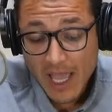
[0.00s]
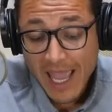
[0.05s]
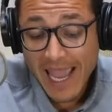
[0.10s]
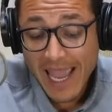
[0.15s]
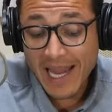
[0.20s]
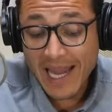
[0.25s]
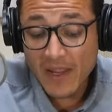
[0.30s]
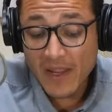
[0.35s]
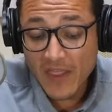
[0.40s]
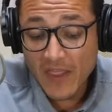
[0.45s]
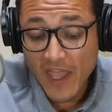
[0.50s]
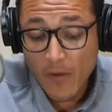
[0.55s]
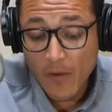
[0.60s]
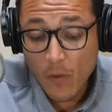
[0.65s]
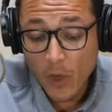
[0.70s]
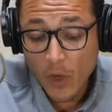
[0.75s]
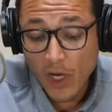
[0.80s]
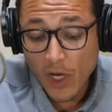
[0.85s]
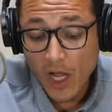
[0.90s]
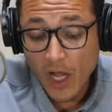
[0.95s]
and they
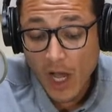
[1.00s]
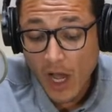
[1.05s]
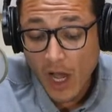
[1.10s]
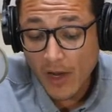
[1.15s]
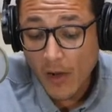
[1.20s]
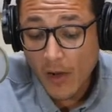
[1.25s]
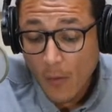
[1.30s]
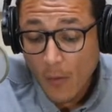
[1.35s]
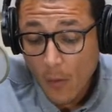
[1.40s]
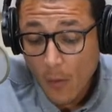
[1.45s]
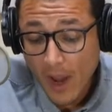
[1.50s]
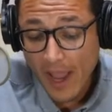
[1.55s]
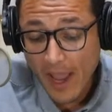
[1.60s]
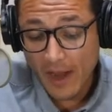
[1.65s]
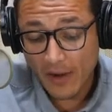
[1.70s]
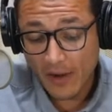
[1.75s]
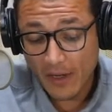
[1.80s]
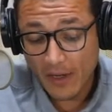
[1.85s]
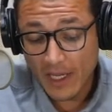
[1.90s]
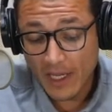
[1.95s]
were
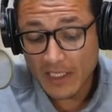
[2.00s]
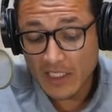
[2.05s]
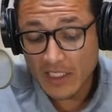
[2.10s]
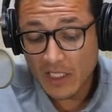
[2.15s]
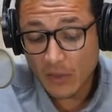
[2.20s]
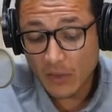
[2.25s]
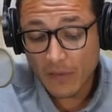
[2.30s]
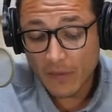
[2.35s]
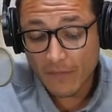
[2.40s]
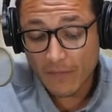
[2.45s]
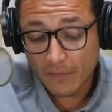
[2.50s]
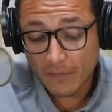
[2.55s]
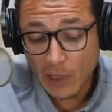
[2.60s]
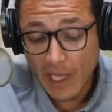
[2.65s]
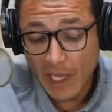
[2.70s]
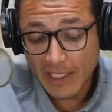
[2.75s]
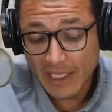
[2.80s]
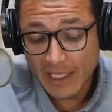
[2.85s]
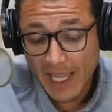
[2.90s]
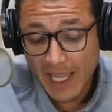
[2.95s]
unaware until the
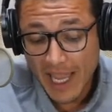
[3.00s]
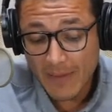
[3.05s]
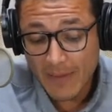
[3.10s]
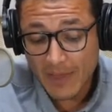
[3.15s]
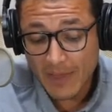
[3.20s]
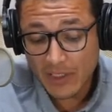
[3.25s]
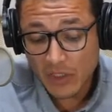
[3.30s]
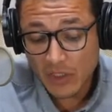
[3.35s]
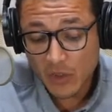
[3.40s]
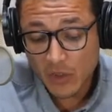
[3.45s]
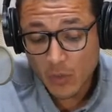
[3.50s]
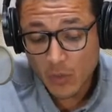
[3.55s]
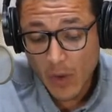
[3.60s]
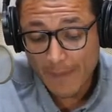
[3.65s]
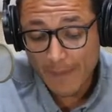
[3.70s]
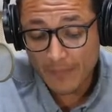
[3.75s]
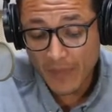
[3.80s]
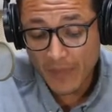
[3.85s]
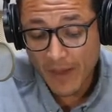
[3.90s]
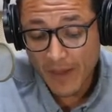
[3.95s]
flood came and
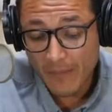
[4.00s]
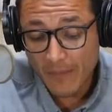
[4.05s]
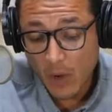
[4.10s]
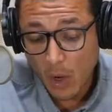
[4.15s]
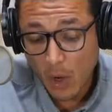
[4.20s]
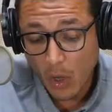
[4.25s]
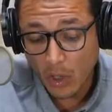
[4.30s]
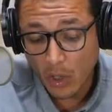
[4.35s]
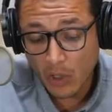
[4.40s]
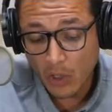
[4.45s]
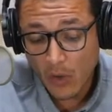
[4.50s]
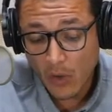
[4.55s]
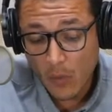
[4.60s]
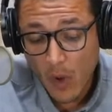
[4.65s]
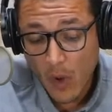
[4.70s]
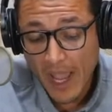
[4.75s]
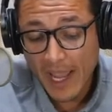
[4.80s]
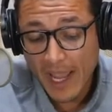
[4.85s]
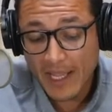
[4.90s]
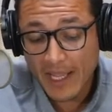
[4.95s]
swept them all
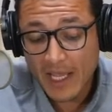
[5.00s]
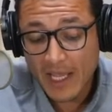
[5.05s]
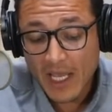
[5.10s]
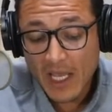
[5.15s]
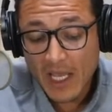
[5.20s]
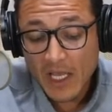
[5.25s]
away,